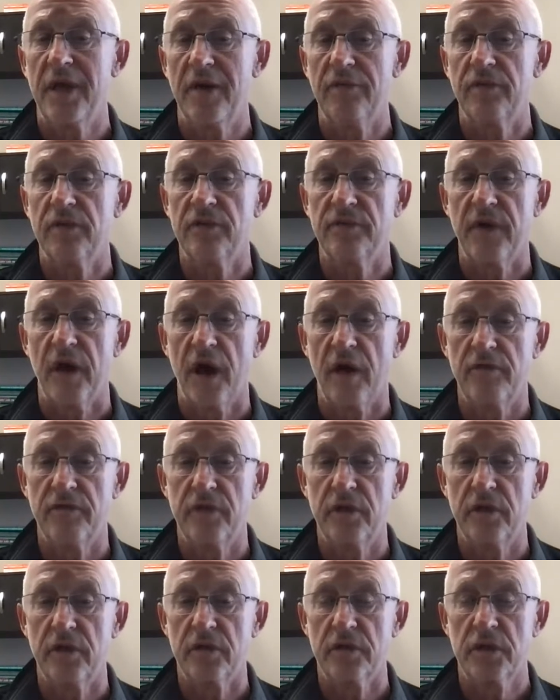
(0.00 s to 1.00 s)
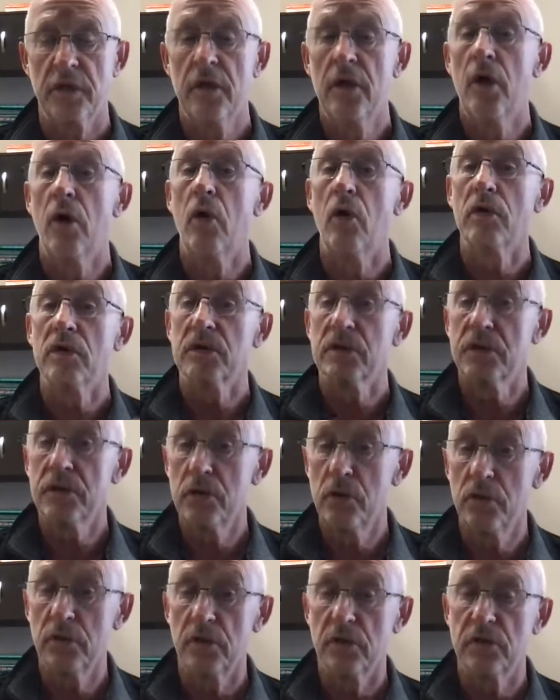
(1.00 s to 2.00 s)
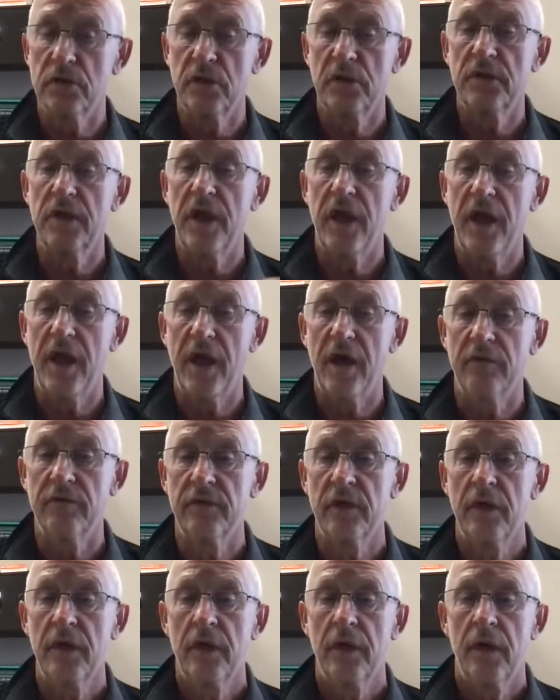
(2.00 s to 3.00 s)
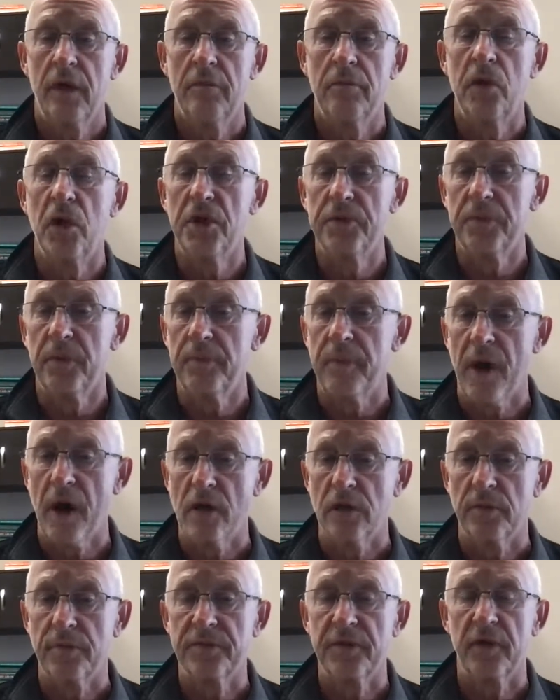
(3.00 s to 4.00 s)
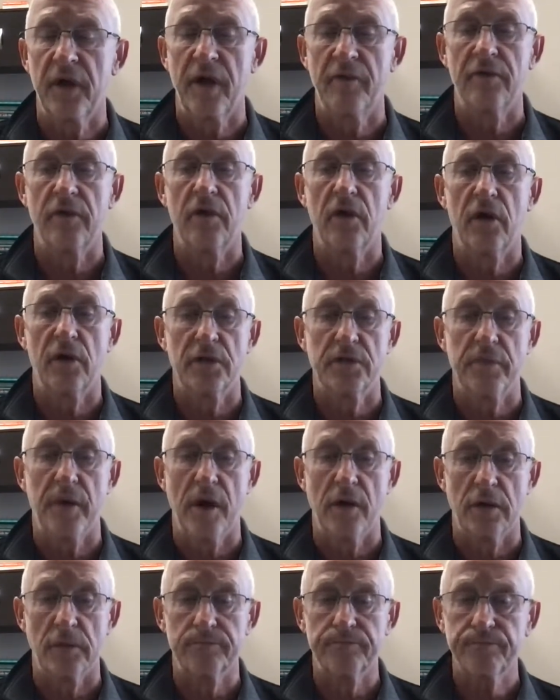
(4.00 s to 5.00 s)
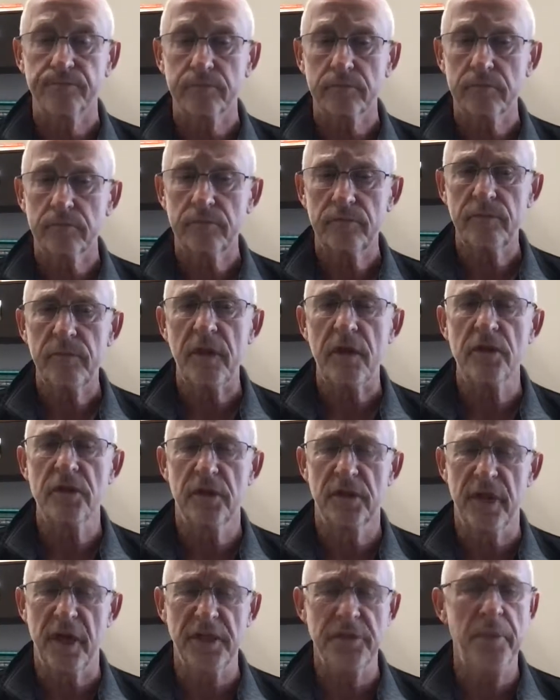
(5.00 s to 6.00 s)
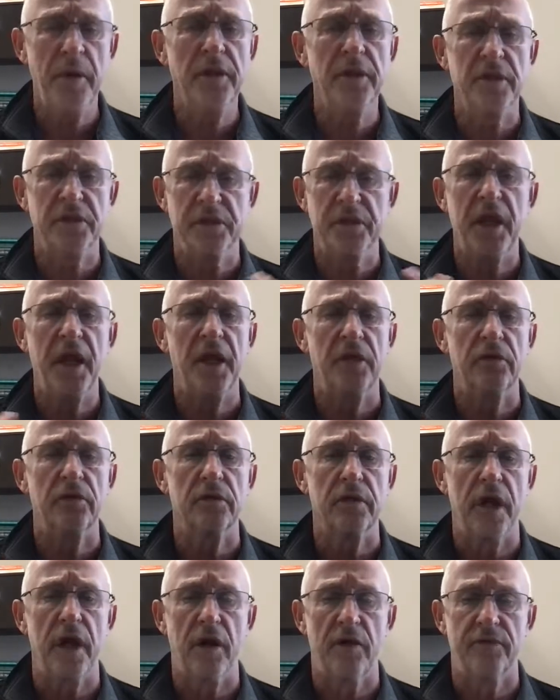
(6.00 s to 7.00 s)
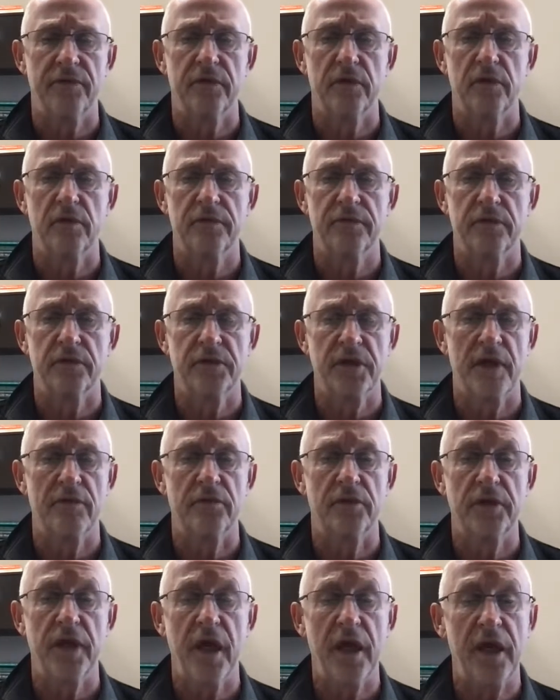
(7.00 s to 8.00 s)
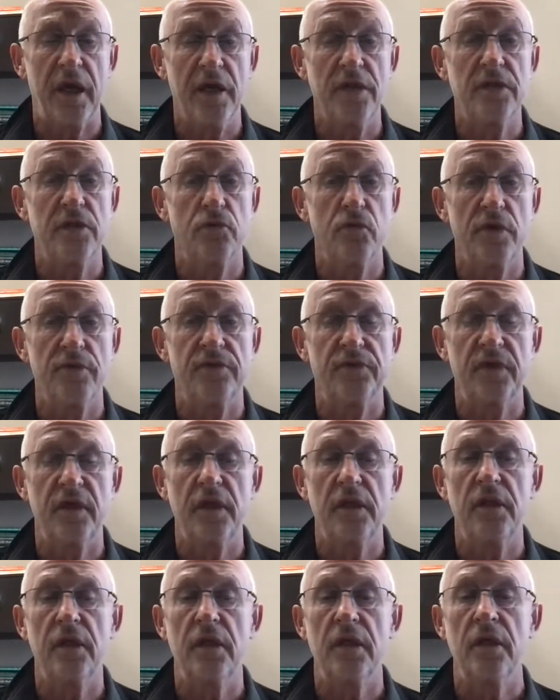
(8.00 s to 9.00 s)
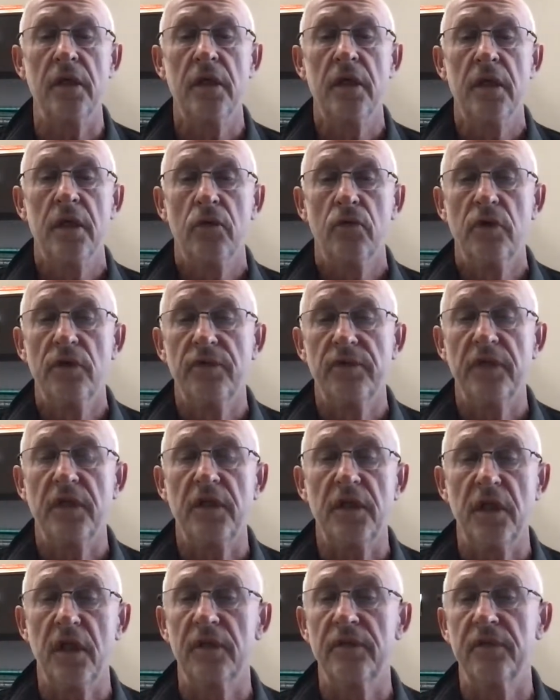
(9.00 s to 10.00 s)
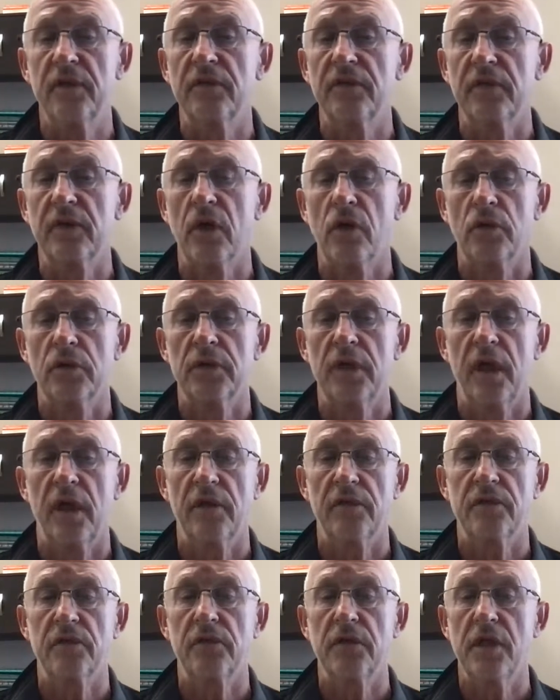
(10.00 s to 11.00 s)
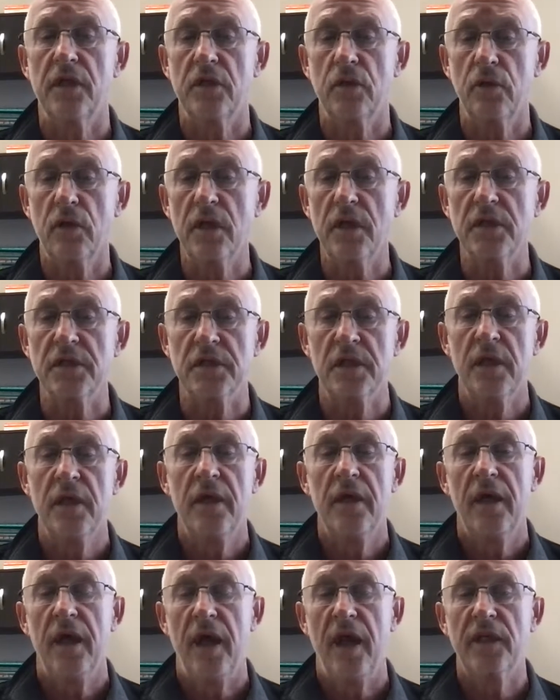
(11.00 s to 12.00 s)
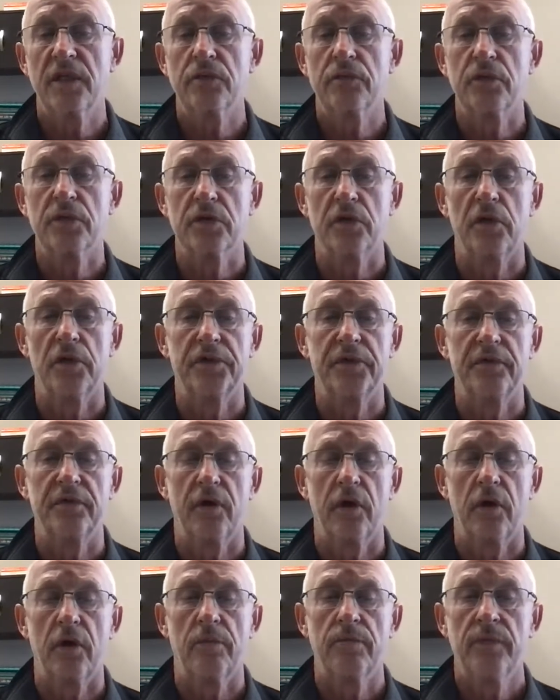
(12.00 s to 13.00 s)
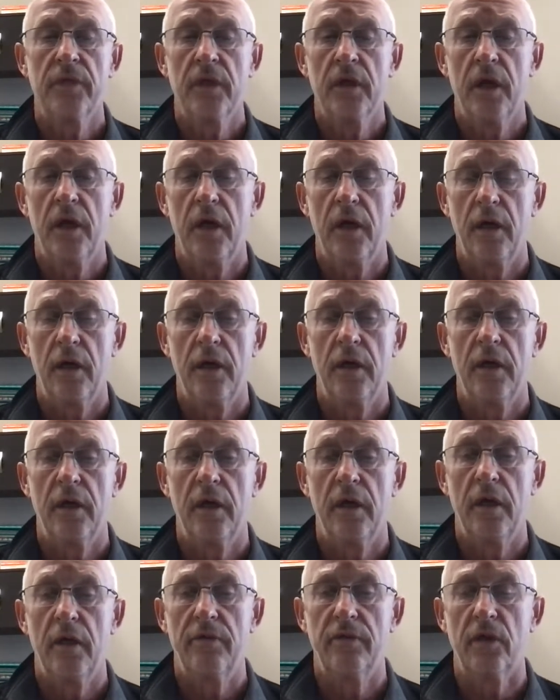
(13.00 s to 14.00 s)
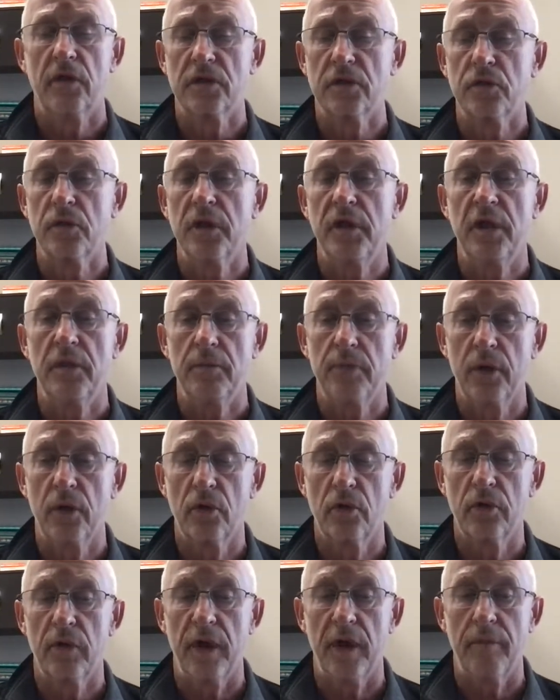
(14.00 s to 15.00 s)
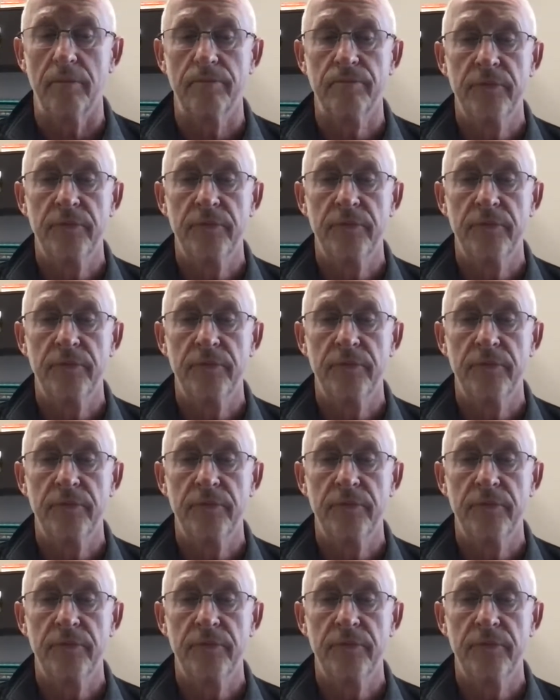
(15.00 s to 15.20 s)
every 5 years, or sooner should they have multiple polyps or have a large polyp. So that's been the standard now for several decades, and we've seen the incidence of colon cancer decrease as a result of our screening program.